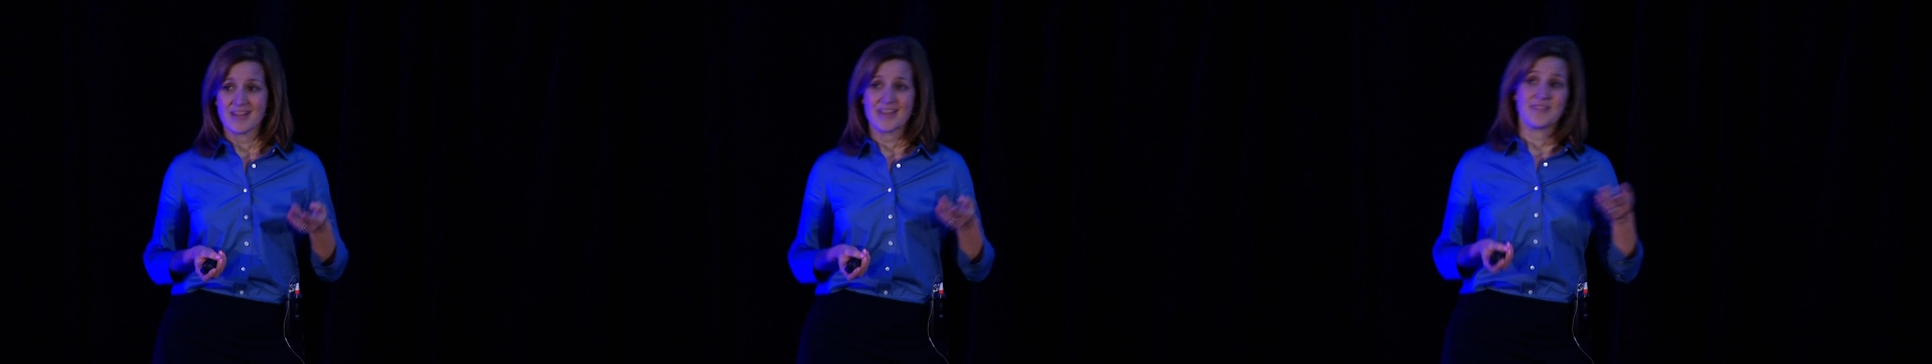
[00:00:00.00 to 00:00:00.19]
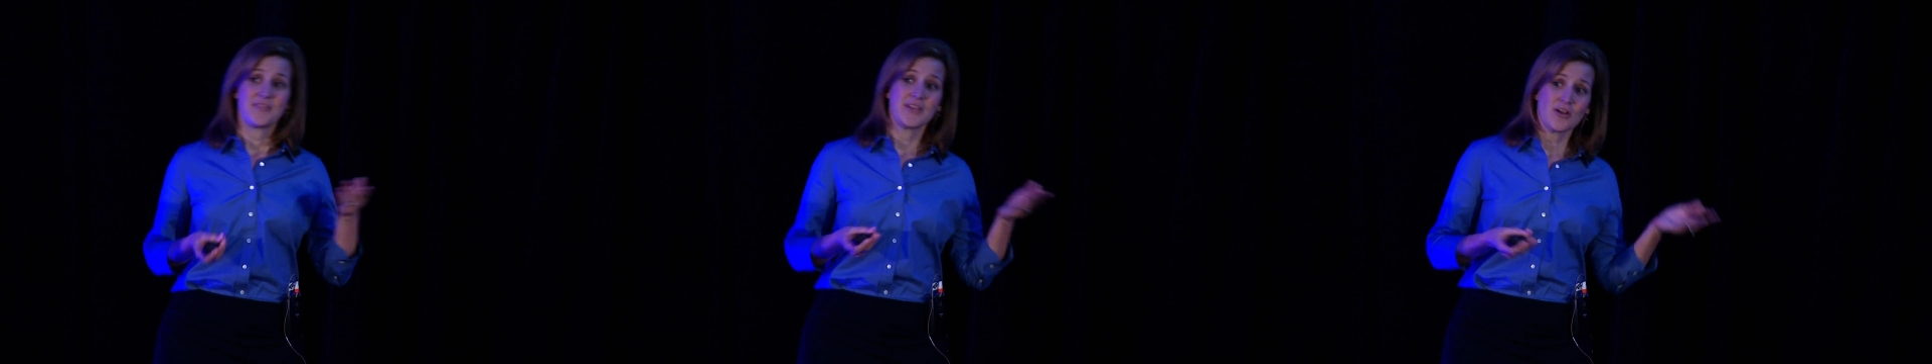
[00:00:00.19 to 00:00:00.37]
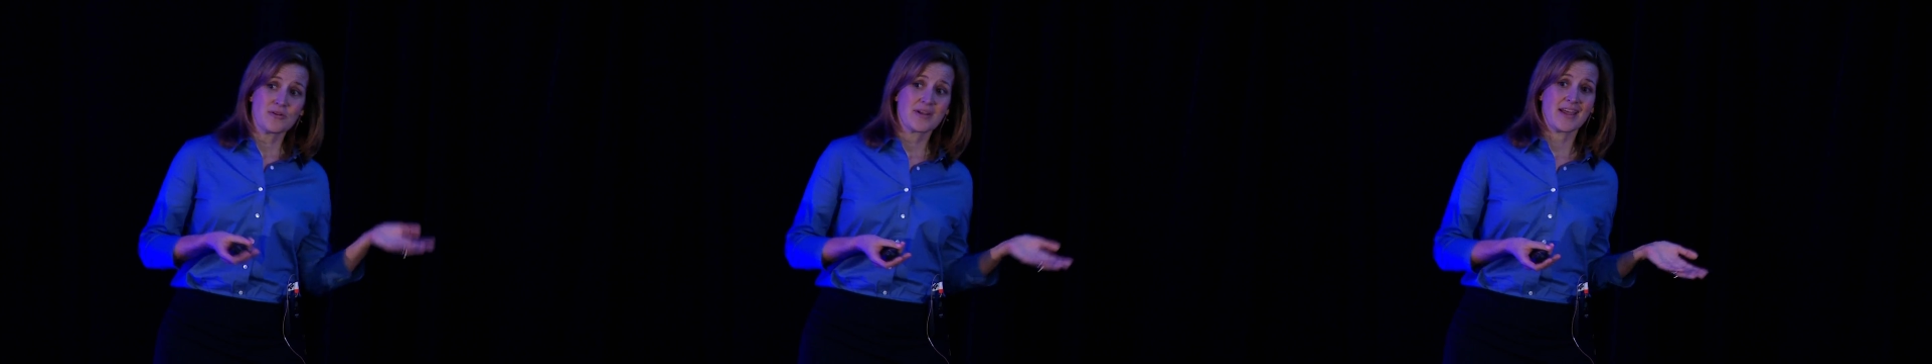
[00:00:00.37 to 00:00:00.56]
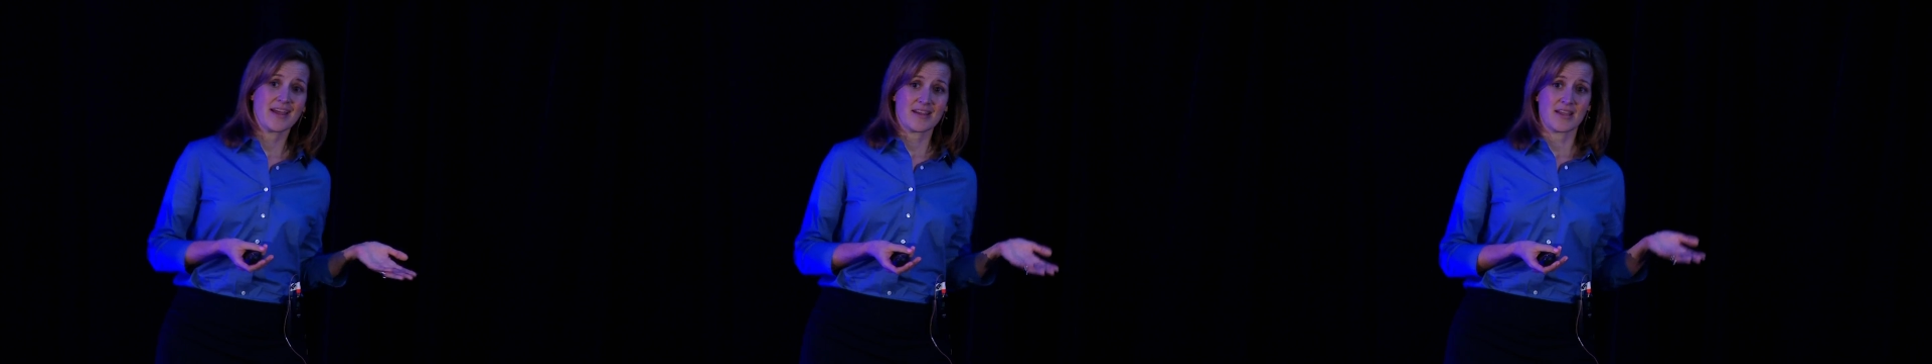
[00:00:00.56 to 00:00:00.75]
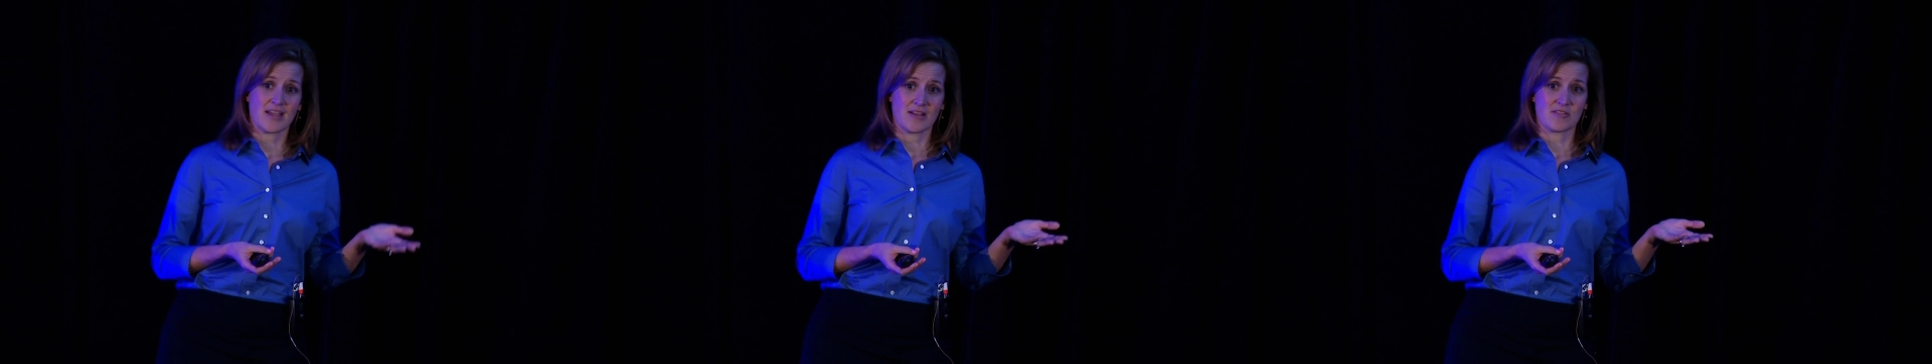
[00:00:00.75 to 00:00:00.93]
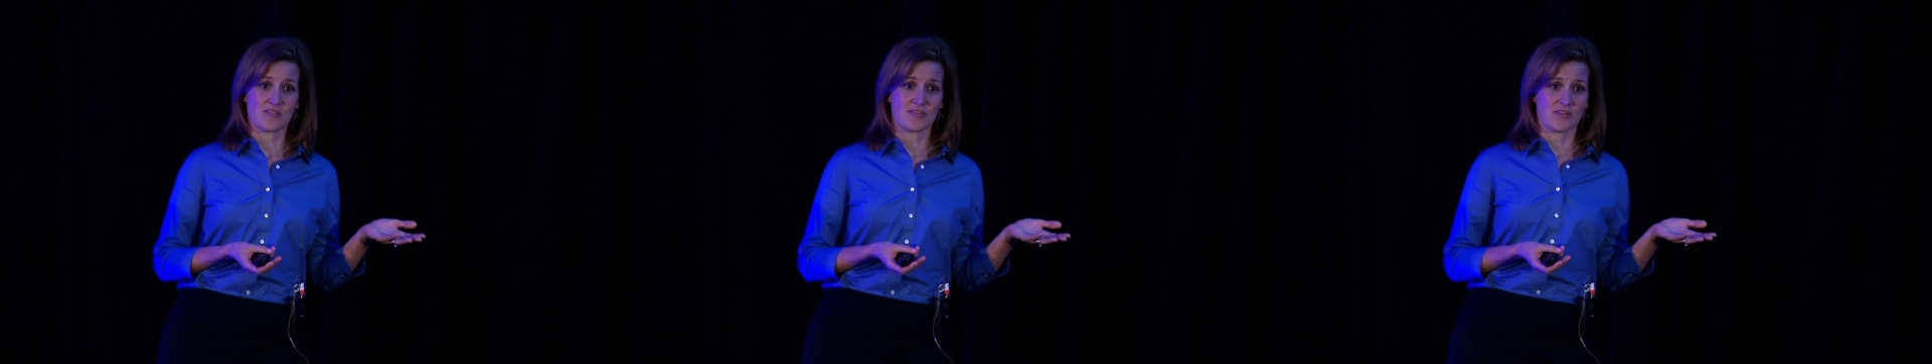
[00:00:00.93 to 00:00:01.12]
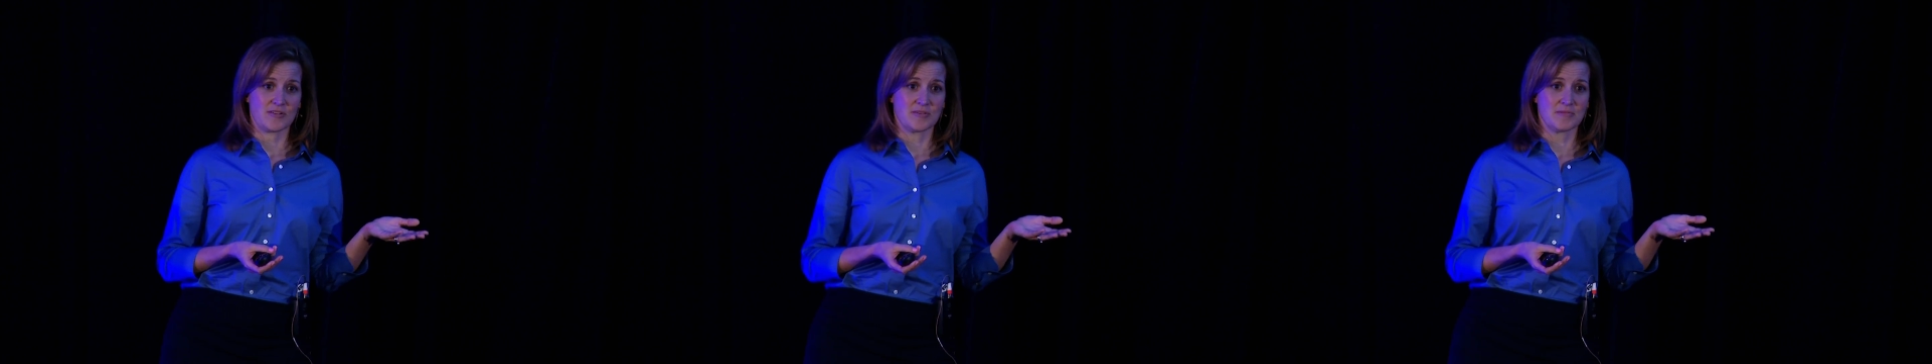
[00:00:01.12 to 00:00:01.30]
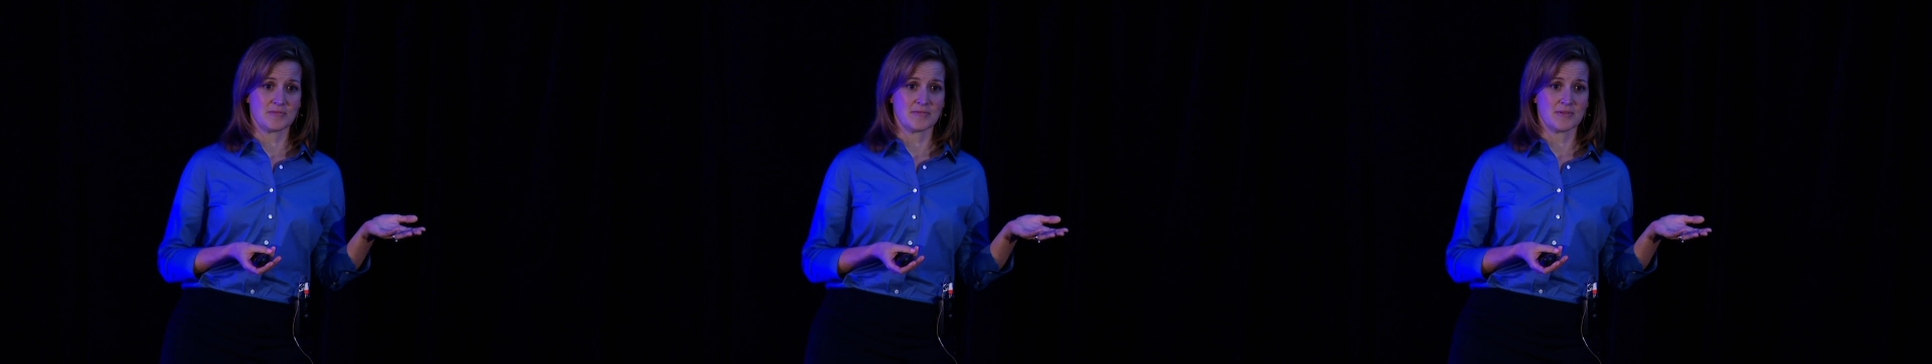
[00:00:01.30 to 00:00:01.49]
if you don't get cancer.